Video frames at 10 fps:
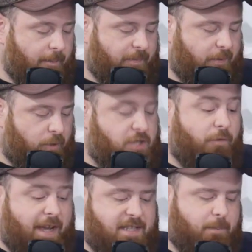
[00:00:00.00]
which
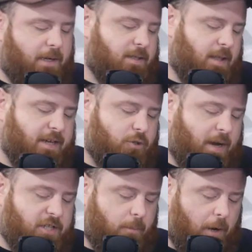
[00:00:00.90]
fits because, like
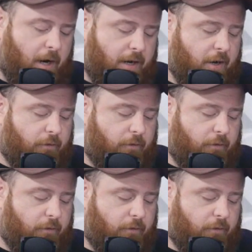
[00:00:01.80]
Jurassic Park,